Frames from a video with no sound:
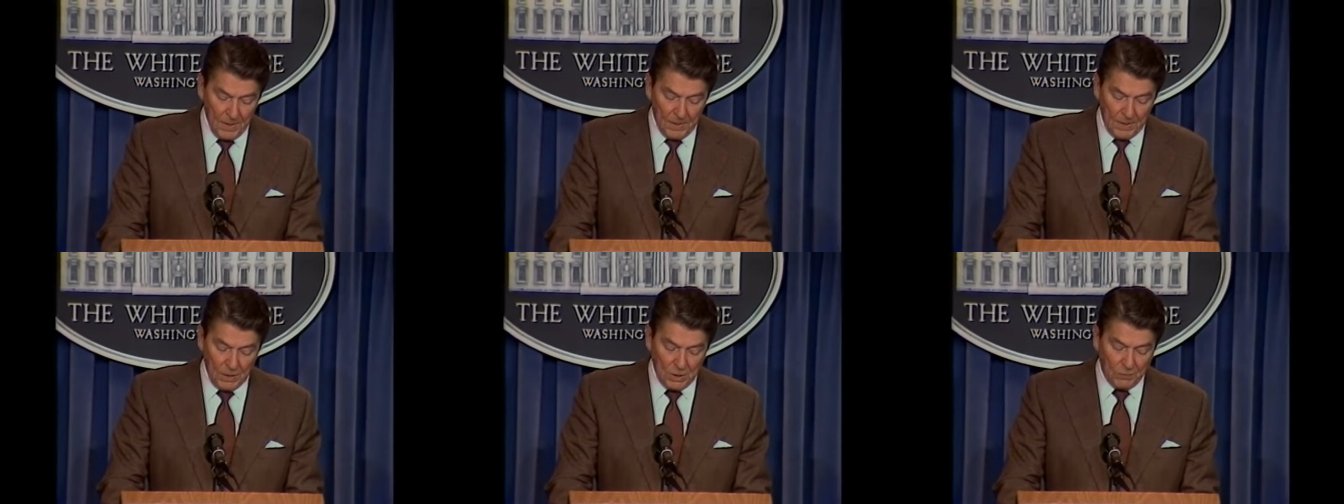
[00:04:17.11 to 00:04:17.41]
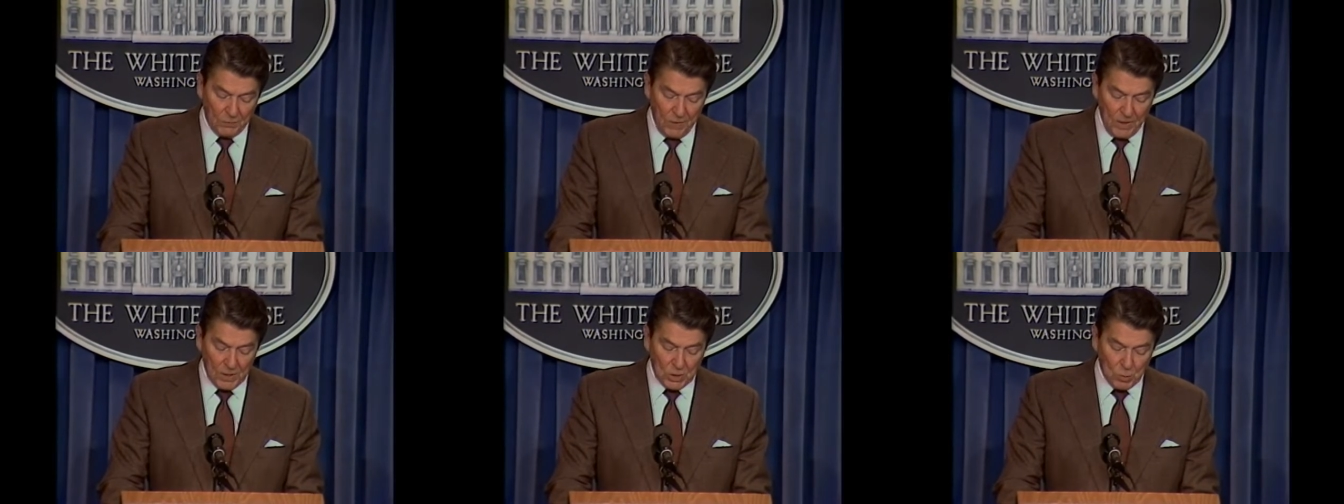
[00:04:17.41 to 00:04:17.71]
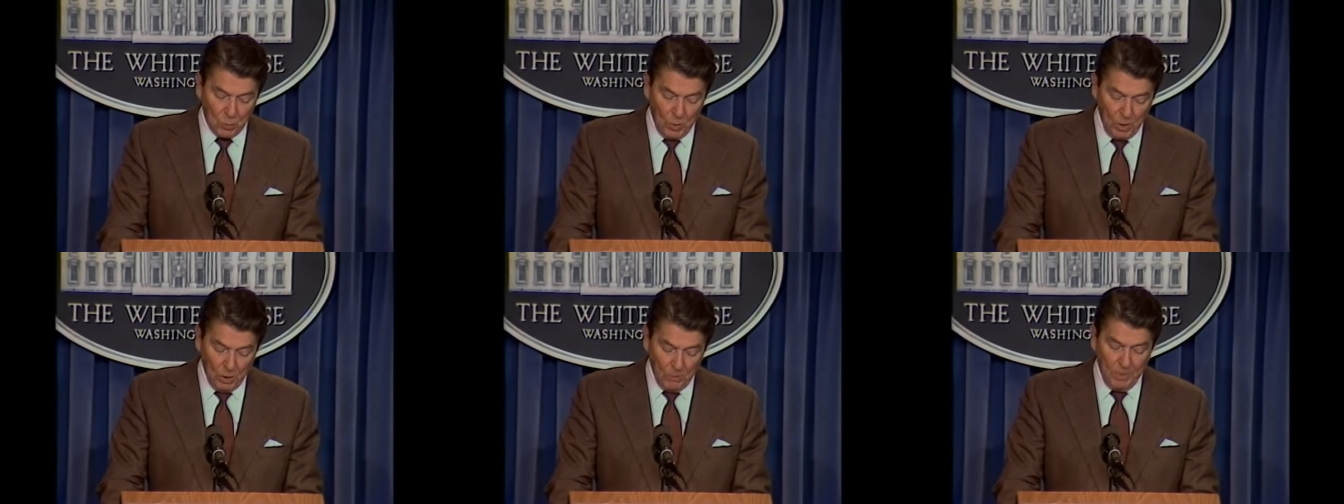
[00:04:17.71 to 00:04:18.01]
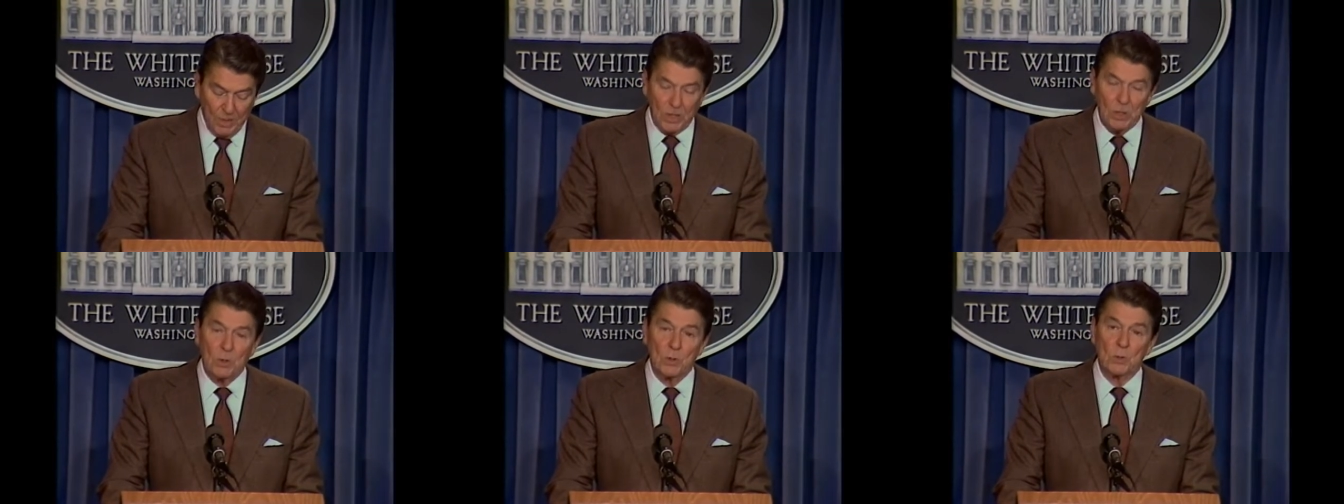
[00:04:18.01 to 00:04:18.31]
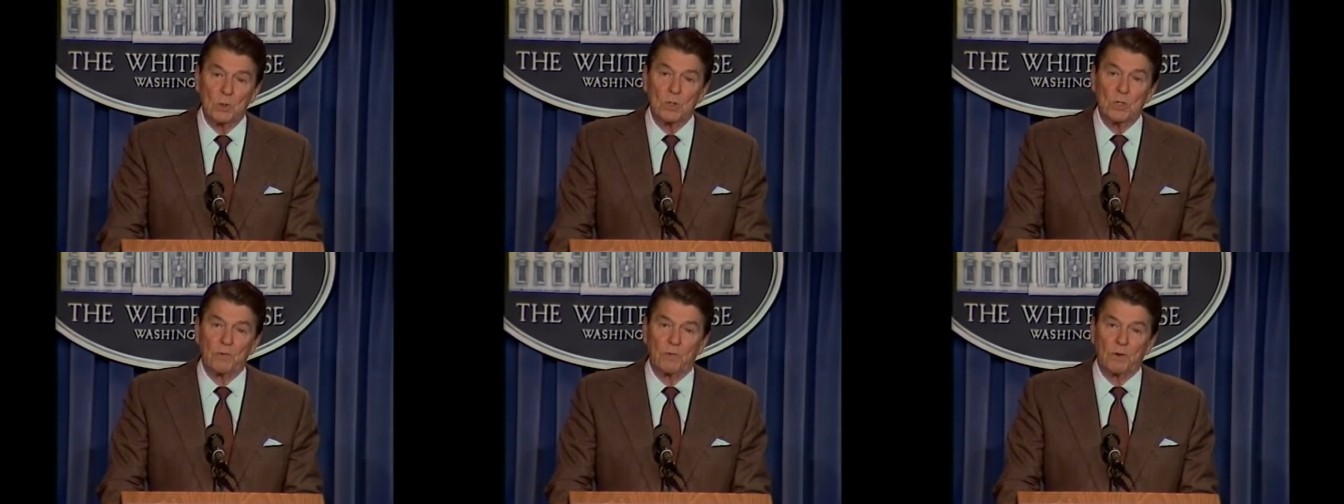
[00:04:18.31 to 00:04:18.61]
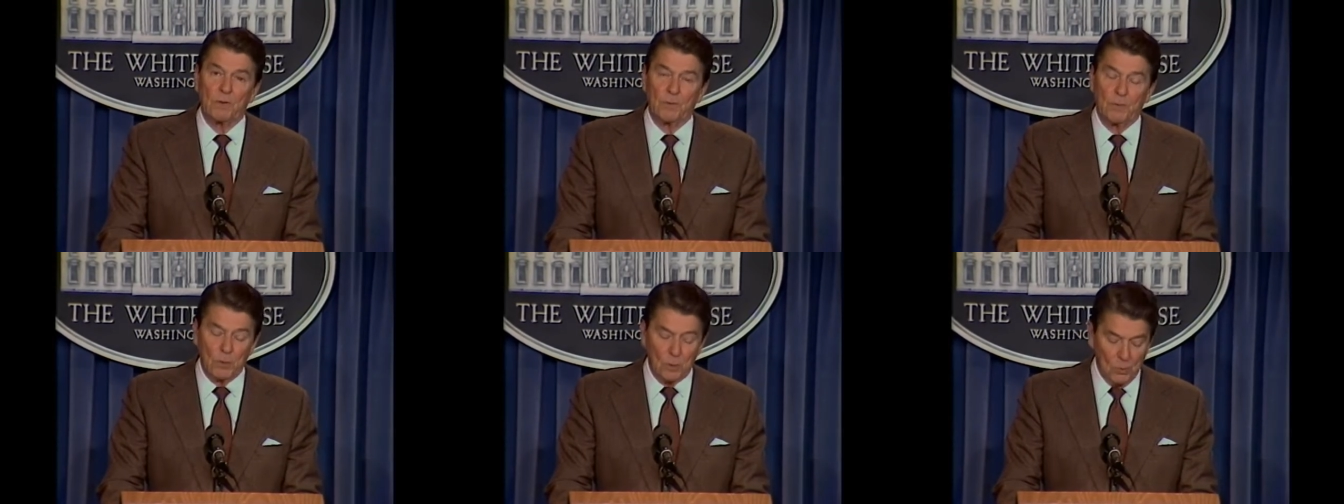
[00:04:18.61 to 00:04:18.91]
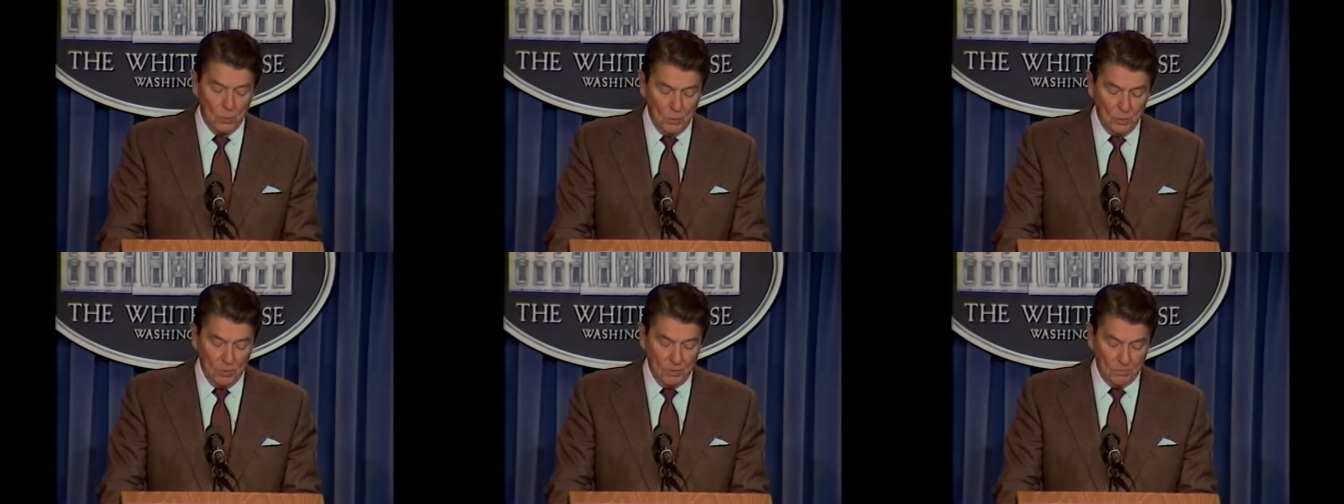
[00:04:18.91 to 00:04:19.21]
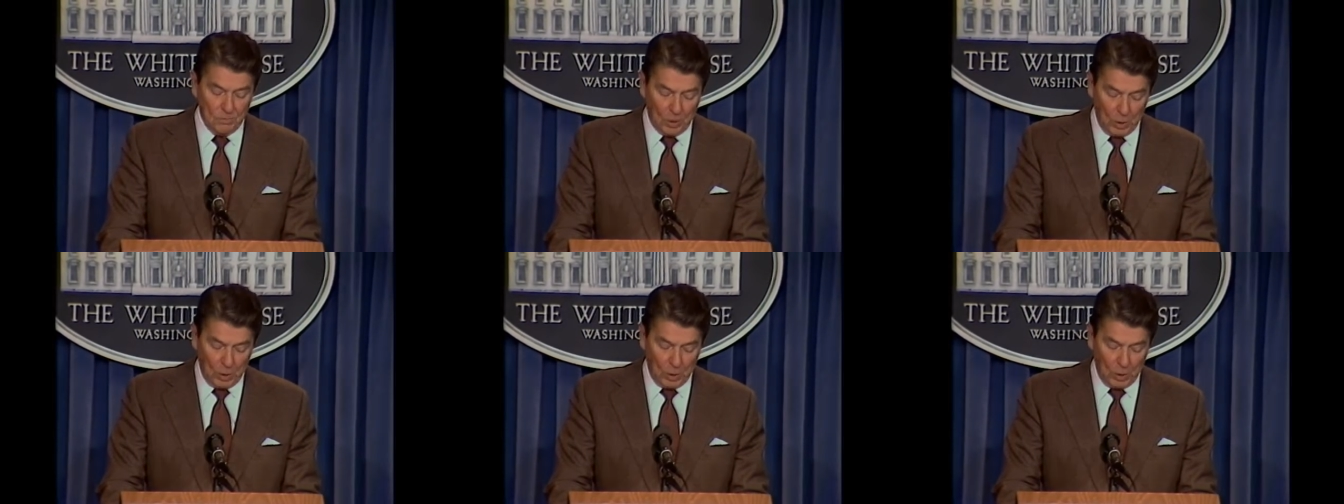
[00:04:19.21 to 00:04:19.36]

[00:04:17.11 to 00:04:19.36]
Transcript: These funds will be used for food,